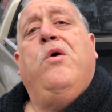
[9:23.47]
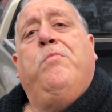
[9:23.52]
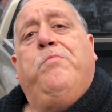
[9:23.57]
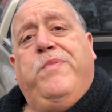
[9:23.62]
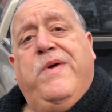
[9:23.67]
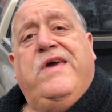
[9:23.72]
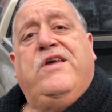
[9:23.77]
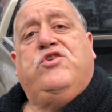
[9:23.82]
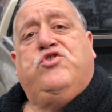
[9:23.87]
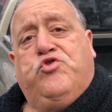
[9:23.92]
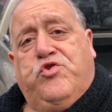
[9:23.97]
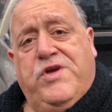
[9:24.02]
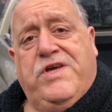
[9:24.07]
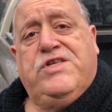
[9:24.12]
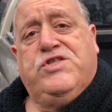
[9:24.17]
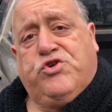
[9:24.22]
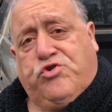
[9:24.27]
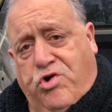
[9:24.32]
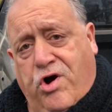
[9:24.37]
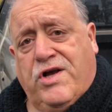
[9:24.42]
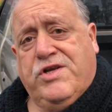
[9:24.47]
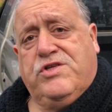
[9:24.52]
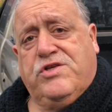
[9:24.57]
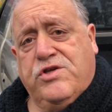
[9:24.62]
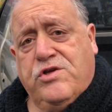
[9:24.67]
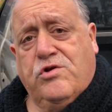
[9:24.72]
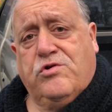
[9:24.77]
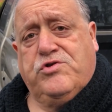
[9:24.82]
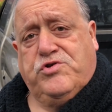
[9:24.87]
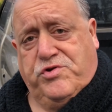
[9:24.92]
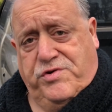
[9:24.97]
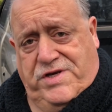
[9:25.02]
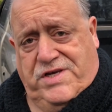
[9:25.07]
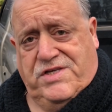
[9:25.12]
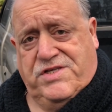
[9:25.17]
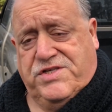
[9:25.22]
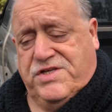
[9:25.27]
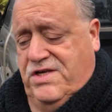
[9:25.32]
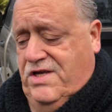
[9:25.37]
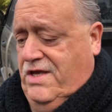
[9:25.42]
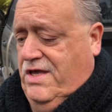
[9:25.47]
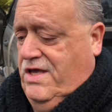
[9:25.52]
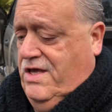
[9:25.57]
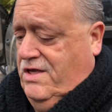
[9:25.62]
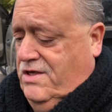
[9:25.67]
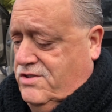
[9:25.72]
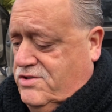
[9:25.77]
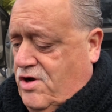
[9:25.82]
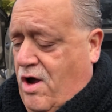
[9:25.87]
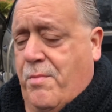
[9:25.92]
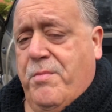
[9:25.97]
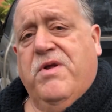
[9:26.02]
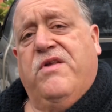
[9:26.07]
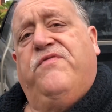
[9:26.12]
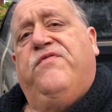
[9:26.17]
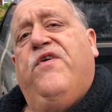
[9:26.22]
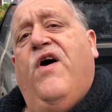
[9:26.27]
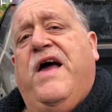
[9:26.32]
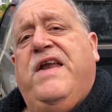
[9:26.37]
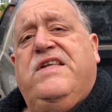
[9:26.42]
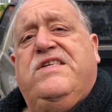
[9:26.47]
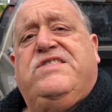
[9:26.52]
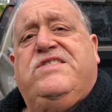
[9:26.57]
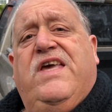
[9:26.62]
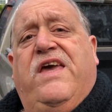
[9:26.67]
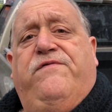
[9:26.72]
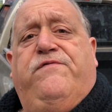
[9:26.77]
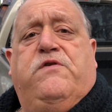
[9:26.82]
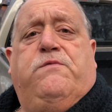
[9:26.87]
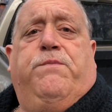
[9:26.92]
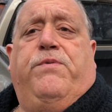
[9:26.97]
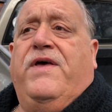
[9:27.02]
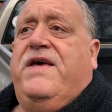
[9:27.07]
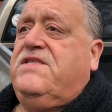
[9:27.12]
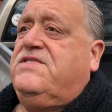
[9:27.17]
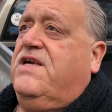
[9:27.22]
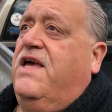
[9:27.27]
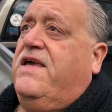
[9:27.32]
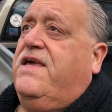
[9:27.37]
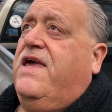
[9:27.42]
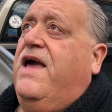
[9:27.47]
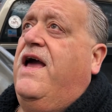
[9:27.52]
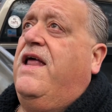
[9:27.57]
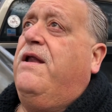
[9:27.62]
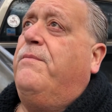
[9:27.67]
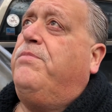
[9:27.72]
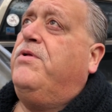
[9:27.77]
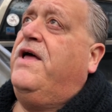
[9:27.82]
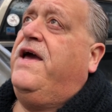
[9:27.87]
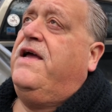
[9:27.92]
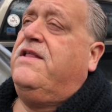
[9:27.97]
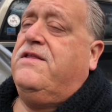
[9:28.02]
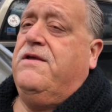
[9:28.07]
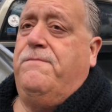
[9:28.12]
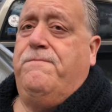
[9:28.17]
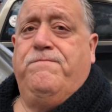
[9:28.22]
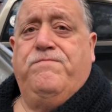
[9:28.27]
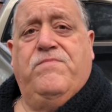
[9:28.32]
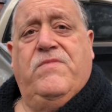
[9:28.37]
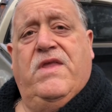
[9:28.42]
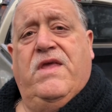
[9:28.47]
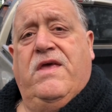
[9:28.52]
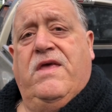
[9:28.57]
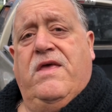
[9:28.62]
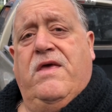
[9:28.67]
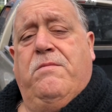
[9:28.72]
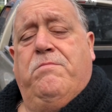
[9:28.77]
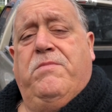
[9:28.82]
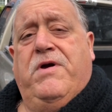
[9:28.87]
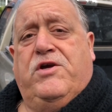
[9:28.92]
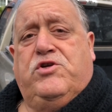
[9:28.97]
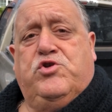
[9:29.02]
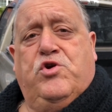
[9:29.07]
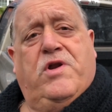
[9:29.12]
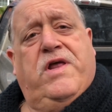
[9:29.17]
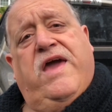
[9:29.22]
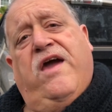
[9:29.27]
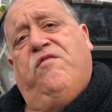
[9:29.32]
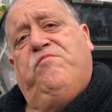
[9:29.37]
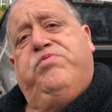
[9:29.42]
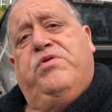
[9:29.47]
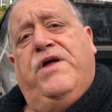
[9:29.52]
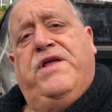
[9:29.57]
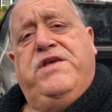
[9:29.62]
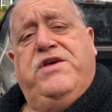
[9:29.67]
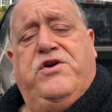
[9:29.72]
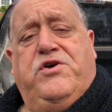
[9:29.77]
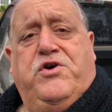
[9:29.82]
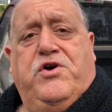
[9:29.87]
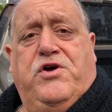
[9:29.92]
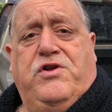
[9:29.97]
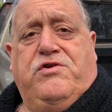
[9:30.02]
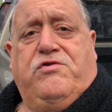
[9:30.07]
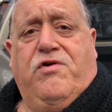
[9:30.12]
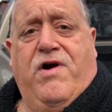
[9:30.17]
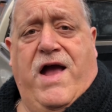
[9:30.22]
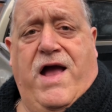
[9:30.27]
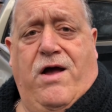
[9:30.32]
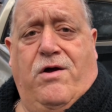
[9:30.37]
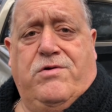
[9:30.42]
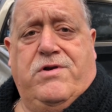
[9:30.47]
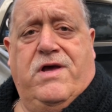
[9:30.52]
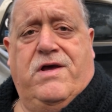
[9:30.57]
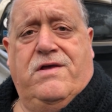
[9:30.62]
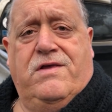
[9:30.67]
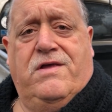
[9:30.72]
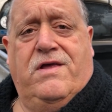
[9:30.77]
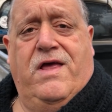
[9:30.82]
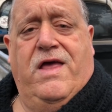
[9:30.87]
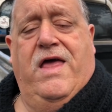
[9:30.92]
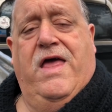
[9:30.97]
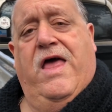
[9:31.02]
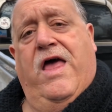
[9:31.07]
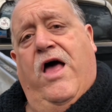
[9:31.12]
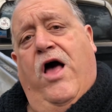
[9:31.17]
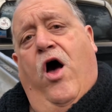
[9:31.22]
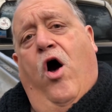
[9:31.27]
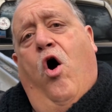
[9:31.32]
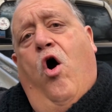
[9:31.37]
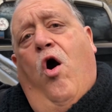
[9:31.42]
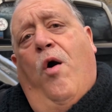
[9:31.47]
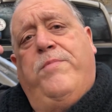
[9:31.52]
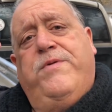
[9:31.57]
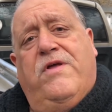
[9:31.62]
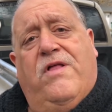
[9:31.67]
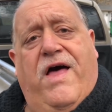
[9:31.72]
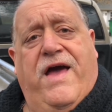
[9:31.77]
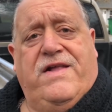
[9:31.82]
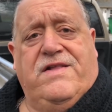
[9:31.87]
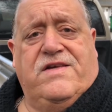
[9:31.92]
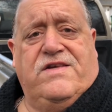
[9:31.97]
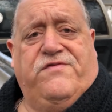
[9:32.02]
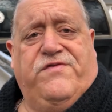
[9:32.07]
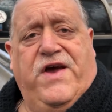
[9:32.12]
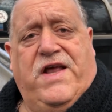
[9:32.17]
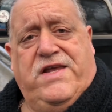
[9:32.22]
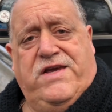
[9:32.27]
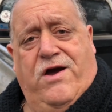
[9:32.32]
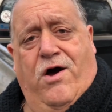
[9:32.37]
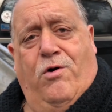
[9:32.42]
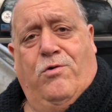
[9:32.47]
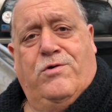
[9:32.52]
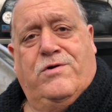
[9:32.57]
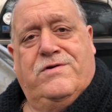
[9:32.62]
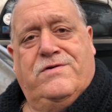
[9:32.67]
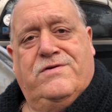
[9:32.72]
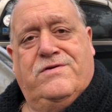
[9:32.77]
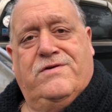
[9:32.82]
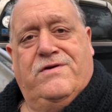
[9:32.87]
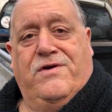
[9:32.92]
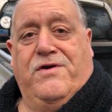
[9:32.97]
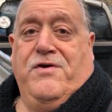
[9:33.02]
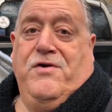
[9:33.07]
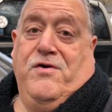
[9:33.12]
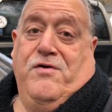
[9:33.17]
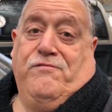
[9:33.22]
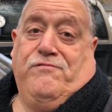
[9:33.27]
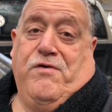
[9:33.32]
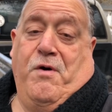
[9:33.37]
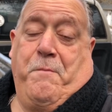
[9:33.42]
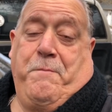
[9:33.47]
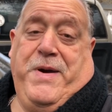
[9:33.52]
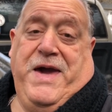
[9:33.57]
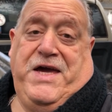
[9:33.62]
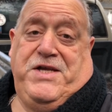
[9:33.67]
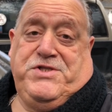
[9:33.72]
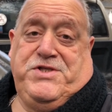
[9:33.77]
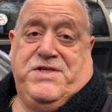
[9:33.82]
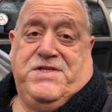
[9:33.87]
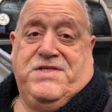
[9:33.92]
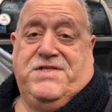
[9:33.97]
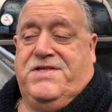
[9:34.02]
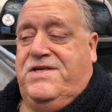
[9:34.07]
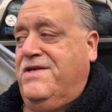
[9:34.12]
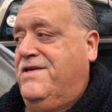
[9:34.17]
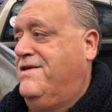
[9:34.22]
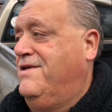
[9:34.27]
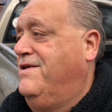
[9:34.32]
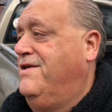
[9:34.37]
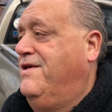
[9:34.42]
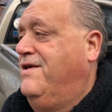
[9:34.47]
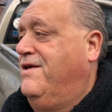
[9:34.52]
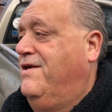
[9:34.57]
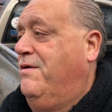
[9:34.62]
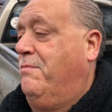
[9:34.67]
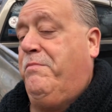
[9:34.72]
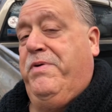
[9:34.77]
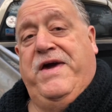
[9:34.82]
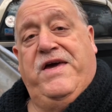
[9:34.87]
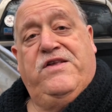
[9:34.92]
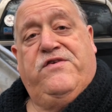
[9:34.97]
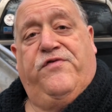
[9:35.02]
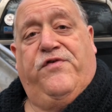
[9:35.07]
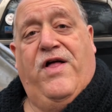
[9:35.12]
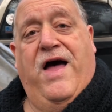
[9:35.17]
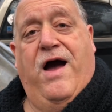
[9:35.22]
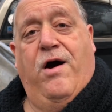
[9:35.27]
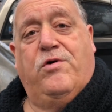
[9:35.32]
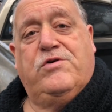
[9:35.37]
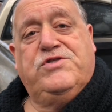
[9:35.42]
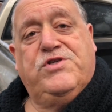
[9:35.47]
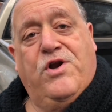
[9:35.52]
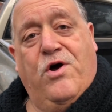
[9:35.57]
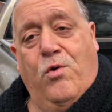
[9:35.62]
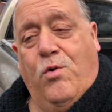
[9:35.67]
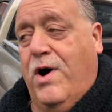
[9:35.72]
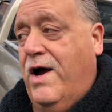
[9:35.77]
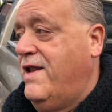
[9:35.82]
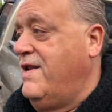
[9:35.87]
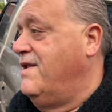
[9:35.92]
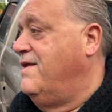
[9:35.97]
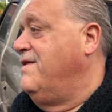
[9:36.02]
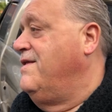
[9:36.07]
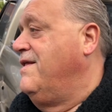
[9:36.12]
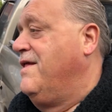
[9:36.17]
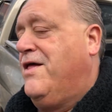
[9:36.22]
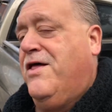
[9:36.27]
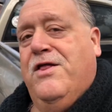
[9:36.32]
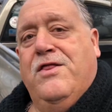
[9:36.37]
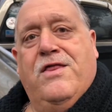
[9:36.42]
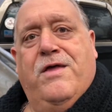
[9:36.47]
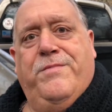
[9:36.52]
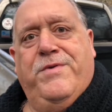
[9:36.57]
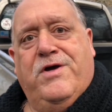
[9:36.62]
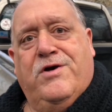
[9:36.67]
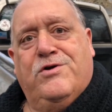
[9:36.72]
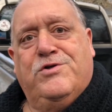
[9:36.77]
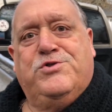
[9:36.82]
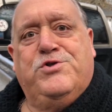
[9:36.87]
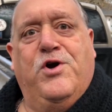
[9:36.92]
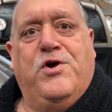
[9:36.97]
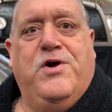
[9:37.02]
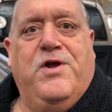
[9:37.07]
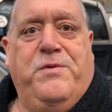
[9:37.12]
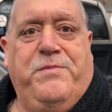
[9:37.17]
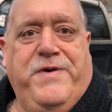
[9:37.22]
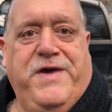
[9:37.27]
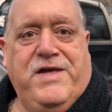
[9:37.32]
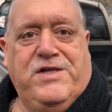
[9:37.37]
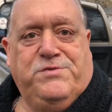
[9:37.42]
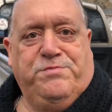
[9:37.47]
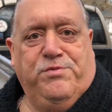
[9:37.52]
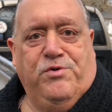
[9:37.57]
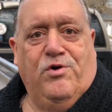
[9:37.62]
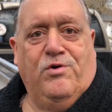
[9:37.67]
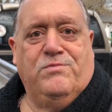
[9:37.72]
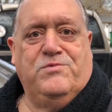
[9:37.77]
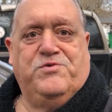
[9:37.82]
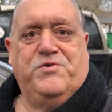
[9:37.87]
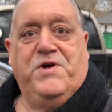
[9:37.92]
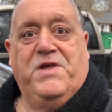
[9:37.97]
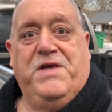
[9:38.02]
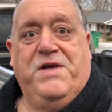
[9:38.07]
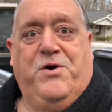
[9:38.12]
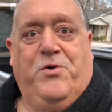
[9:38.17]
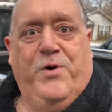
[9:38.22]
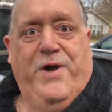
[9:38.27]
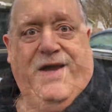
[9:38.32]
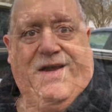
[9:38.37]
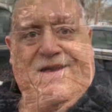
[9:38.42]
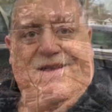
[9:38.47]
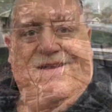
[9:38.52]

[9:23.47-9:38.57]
Big trees crush little trees. So I'm gonna find the safest place I can to plant them, make sure they have plenty of good ground. I hope you like this video. From peaches, peach flowers. You know what? Let me go show you the peach blooms really quick.